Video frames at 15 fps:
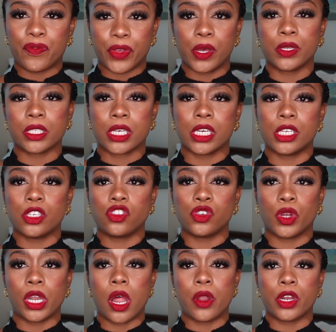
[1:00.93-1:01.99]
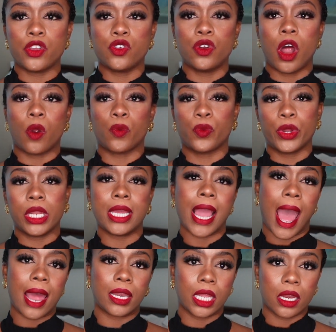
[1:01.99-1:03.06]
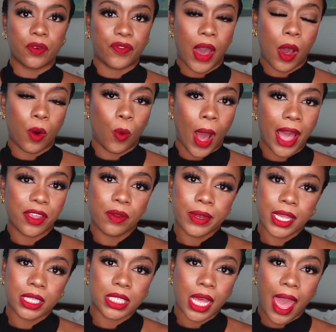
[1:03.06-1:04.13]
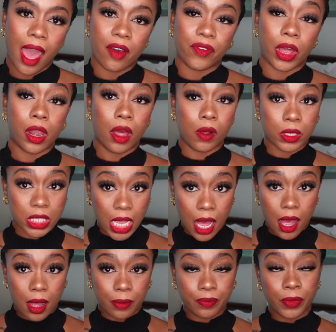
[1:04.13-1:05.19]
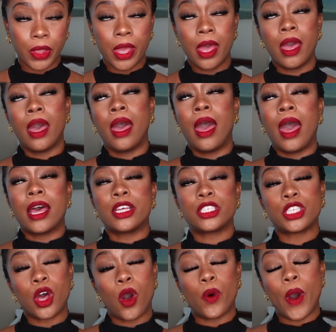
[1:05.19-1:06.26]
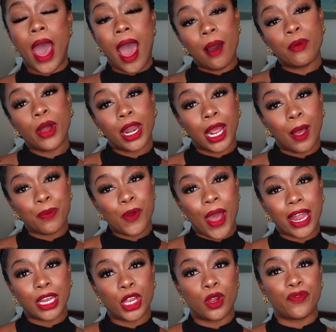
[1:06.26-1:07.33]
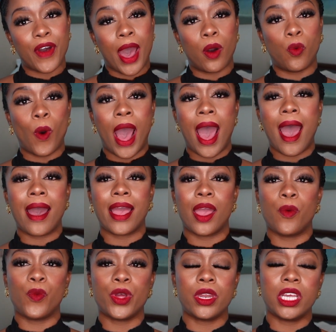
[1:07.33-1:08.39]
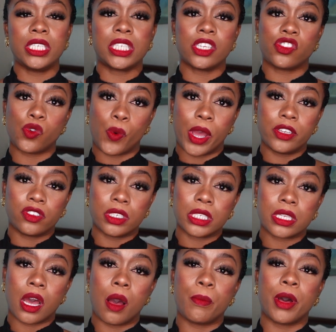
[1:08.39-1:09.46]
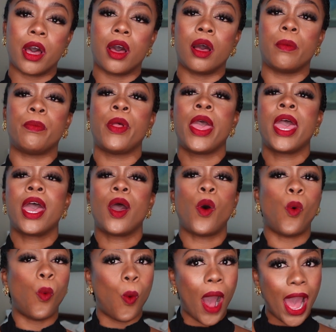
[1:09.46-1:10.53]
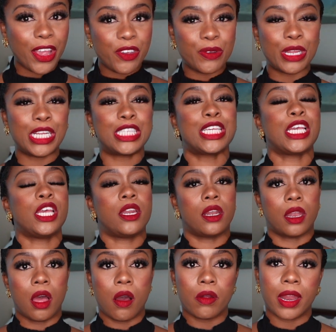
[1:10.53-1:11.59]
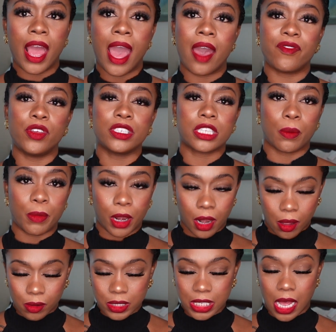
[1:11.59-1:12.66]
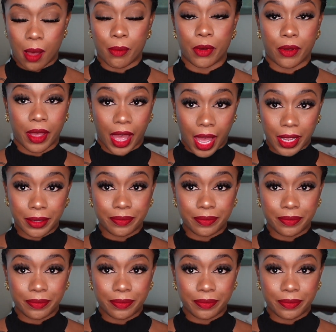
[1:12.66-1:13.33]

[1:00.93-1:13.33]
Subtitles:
feels good that you're alone and you don't really identify why you need to have alone time. So I'm going to help you identify why, and when these situations come up, why you need to get alone and have you some alone time, okay?